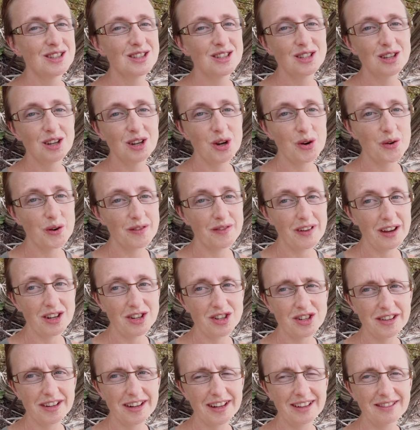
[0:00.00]
to go
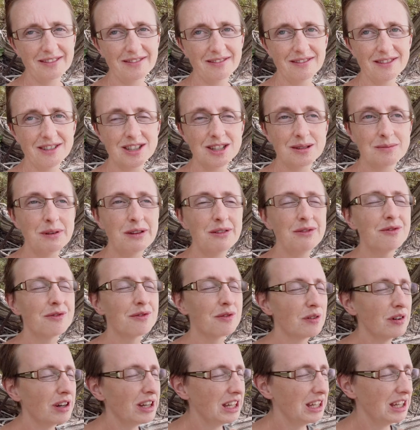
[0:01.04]
adventuring, to be
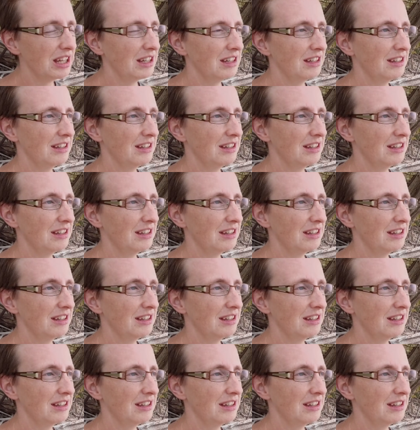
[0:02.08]
free,